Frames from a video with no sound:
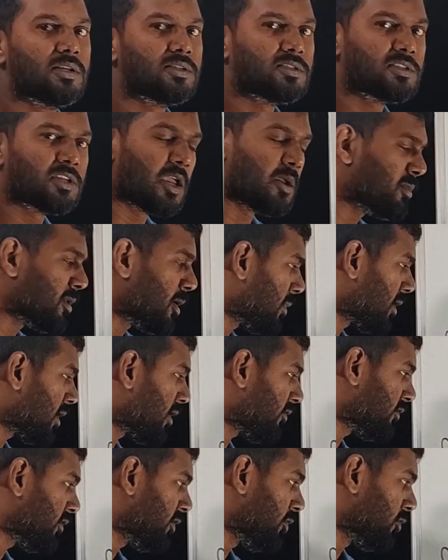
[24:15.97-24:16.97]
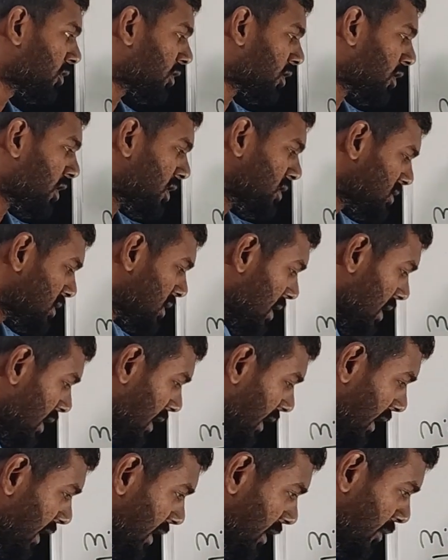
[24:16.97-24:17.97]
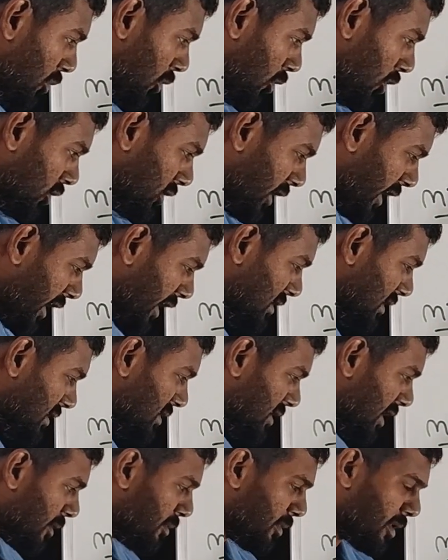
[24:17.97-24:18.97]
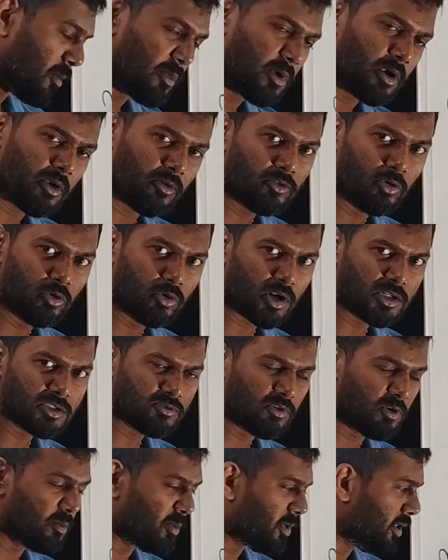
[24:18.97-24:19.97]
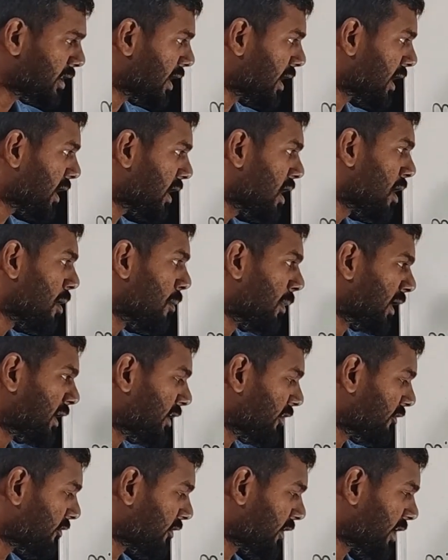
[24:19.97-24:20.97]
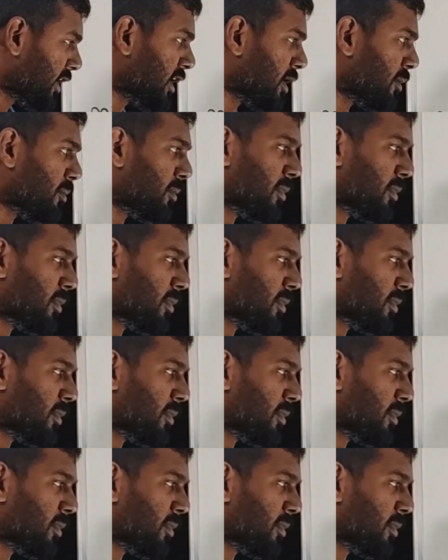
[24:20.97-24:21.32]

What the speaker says: Same number of neutrons, in both the cases same number of neutrons will be there but different